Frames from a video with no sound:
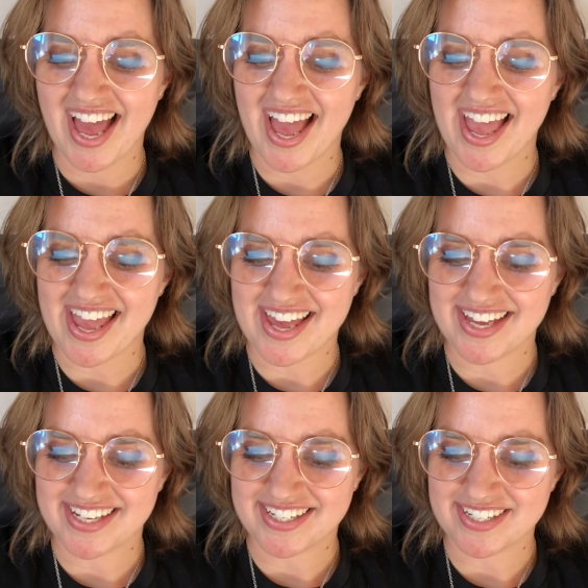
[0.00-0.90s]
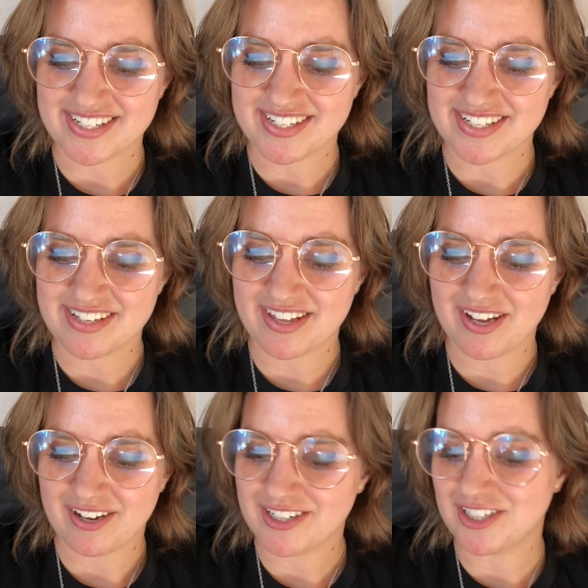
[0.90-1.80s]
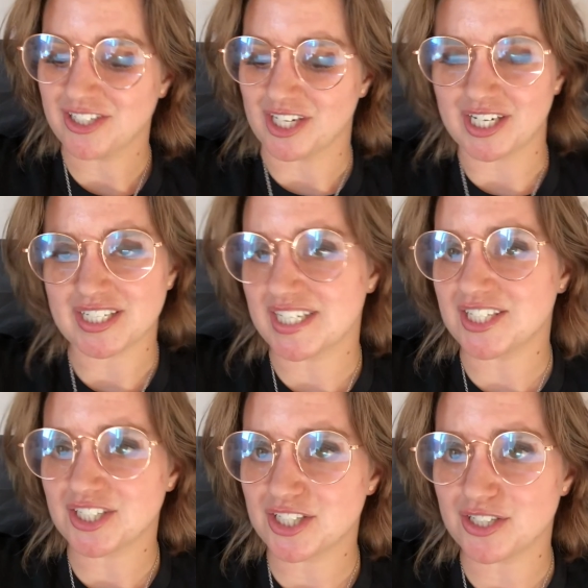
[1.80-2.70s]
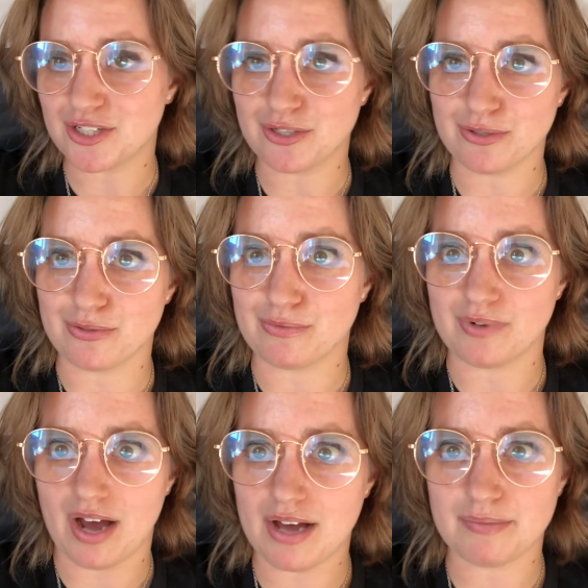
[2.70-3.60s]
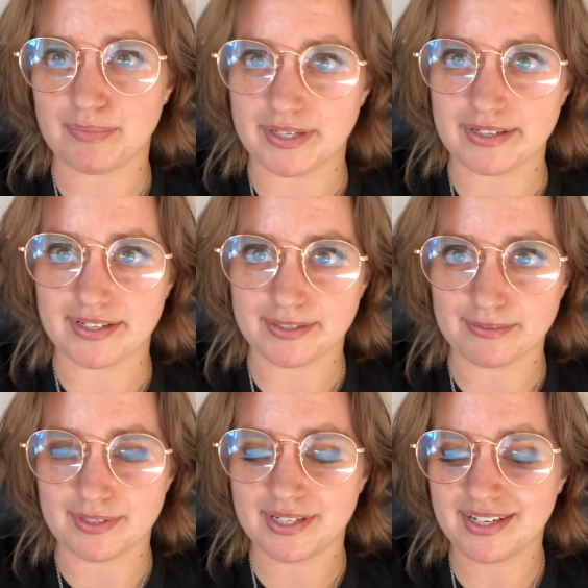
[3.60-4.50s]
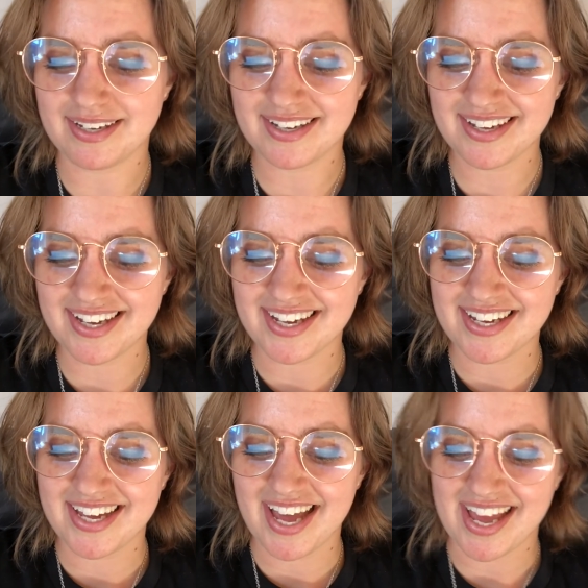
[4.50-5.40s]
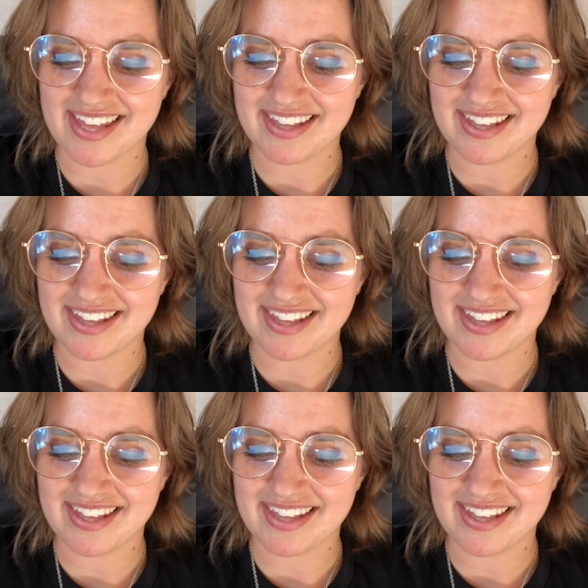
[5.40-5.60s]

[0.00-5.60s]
and they aren't encouraged to not be alone. And